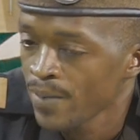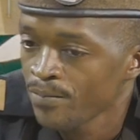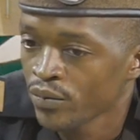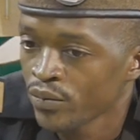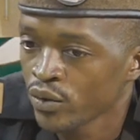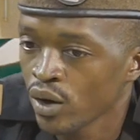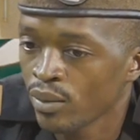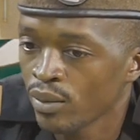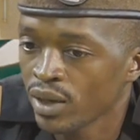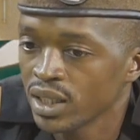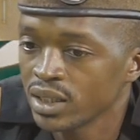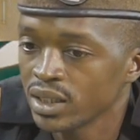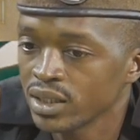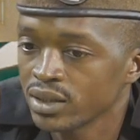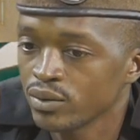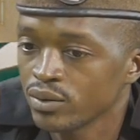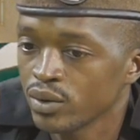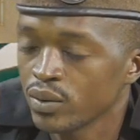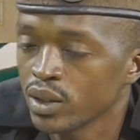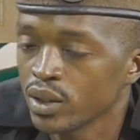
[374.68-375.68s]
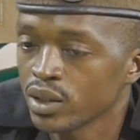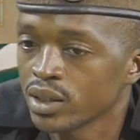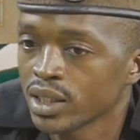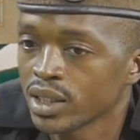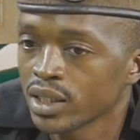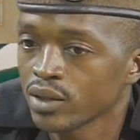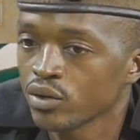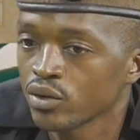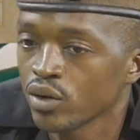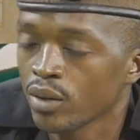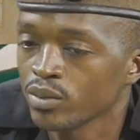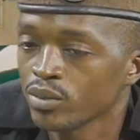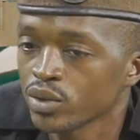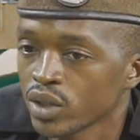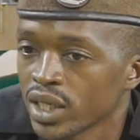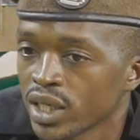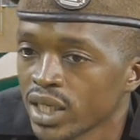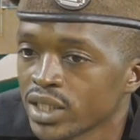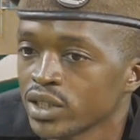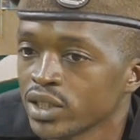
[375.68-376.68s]
Normally, we will come to
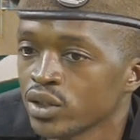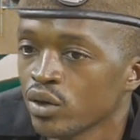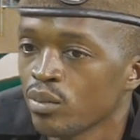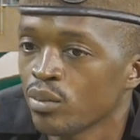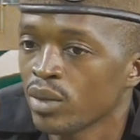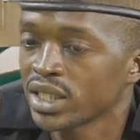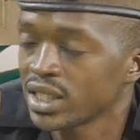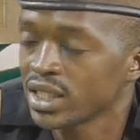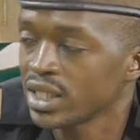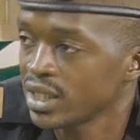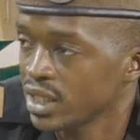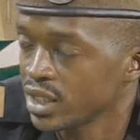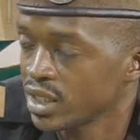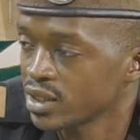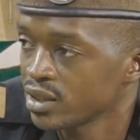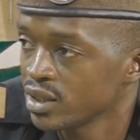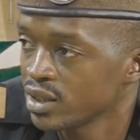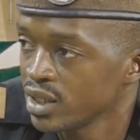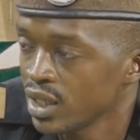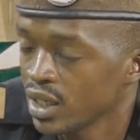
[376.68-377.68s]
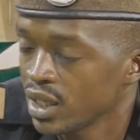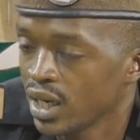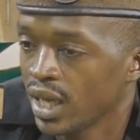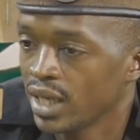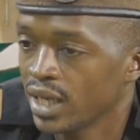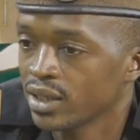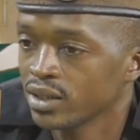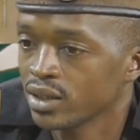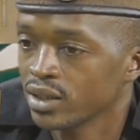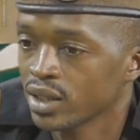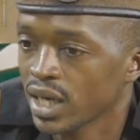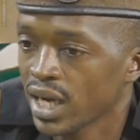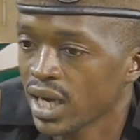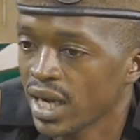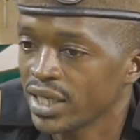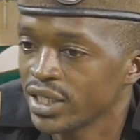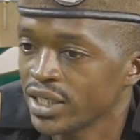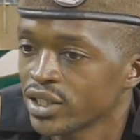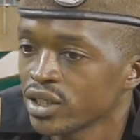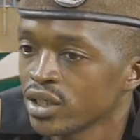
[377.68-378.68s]
get, you know, materials like
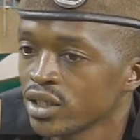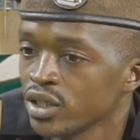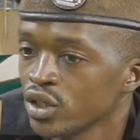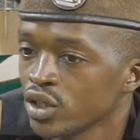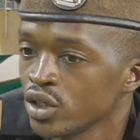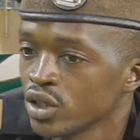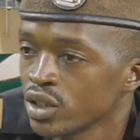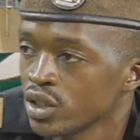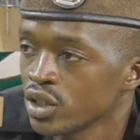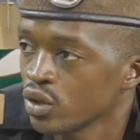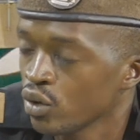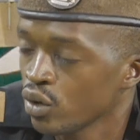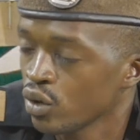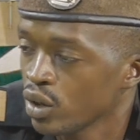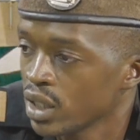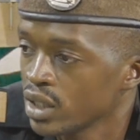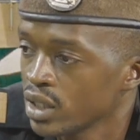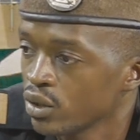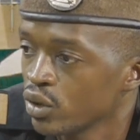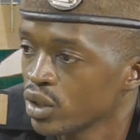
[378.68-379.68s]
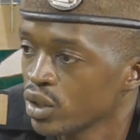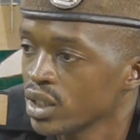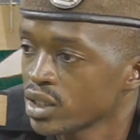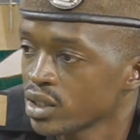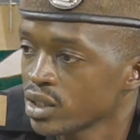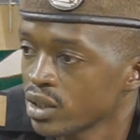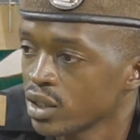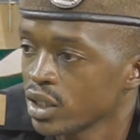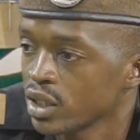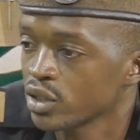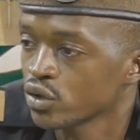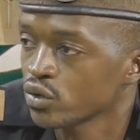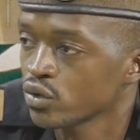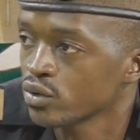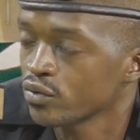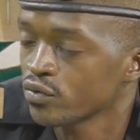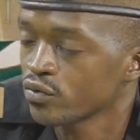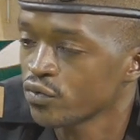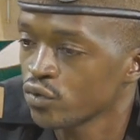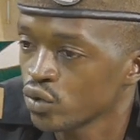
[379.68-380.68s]
rice, you know, and other
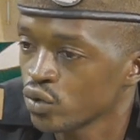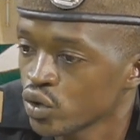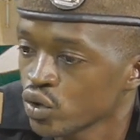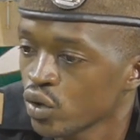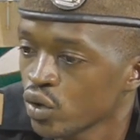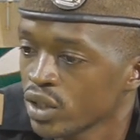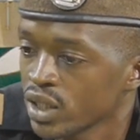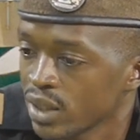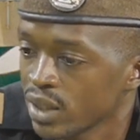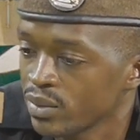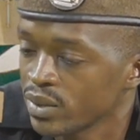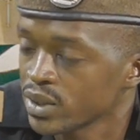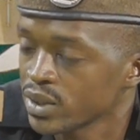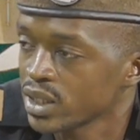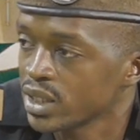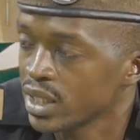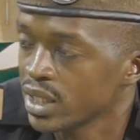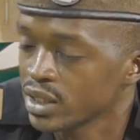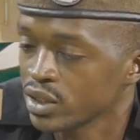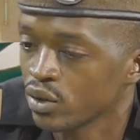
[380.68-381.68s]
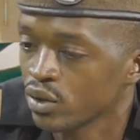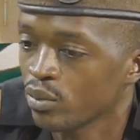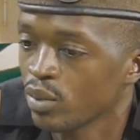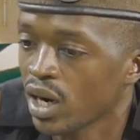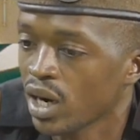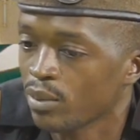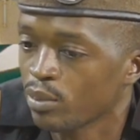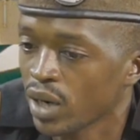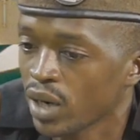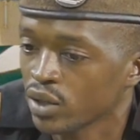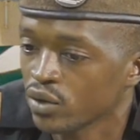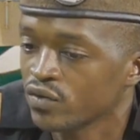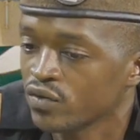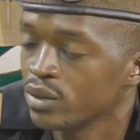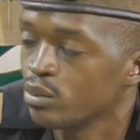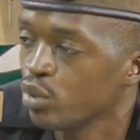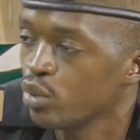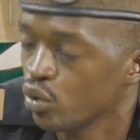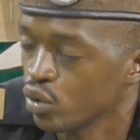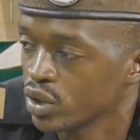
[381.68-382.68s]
food condiments that, you know, are part of the
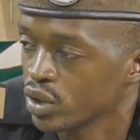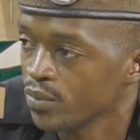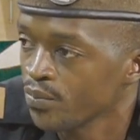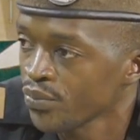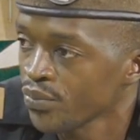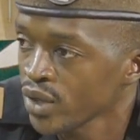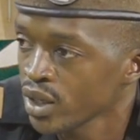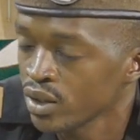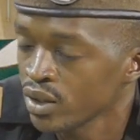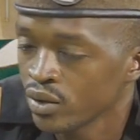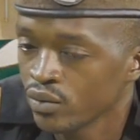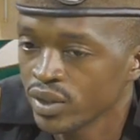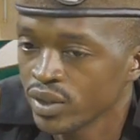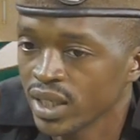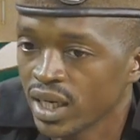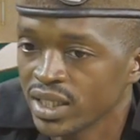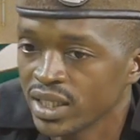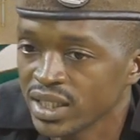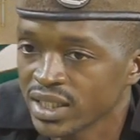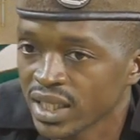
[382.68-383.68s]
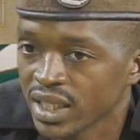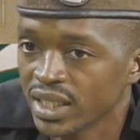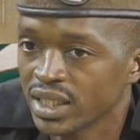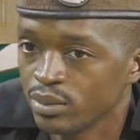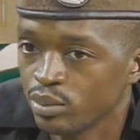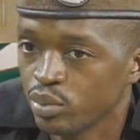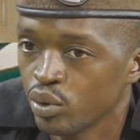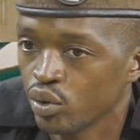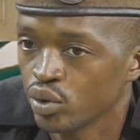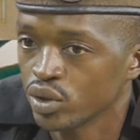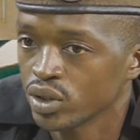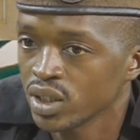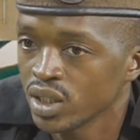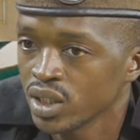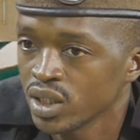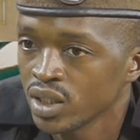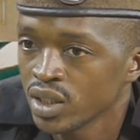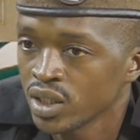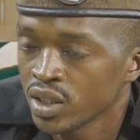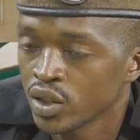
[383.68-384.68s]
boat, which are inside the boat.
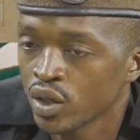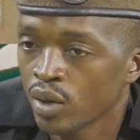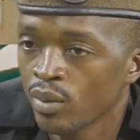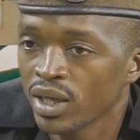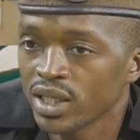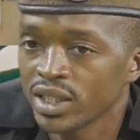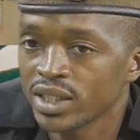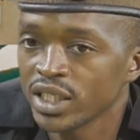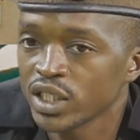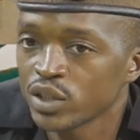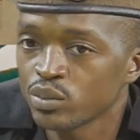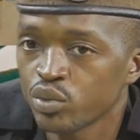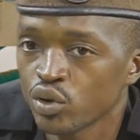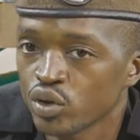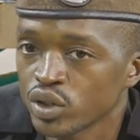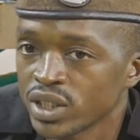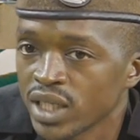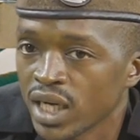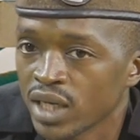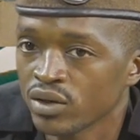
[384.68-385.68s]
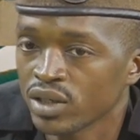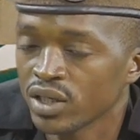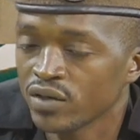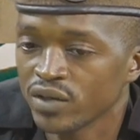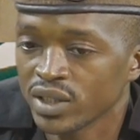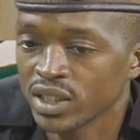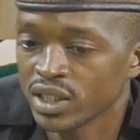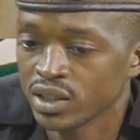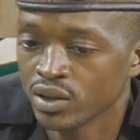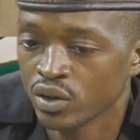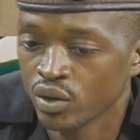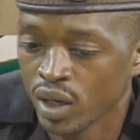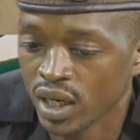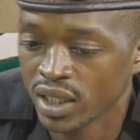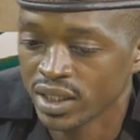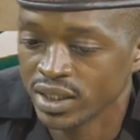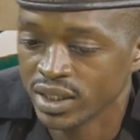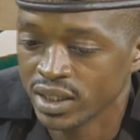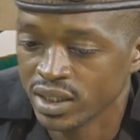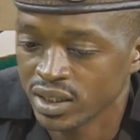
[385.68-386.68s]
Normally, these boats, they are not even, you know,
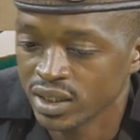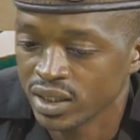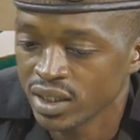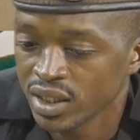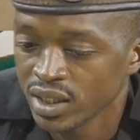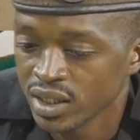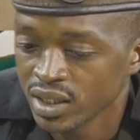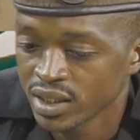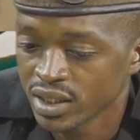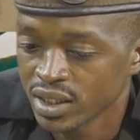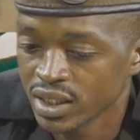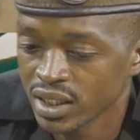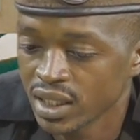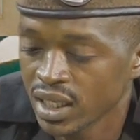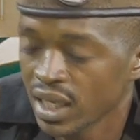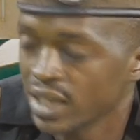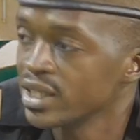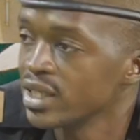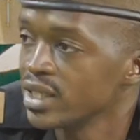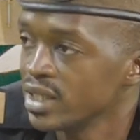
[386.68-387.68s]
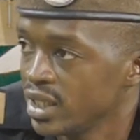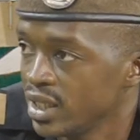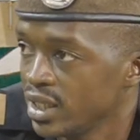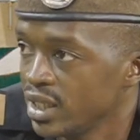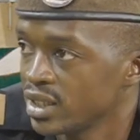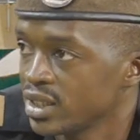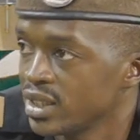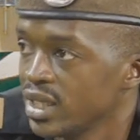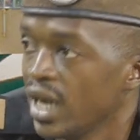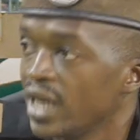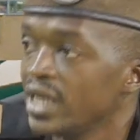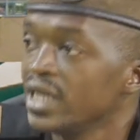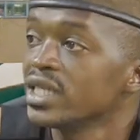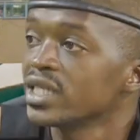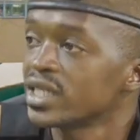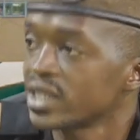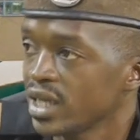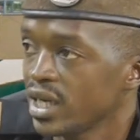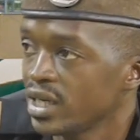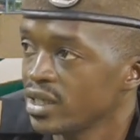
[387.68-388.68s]
at the sea landing areas. They are inside.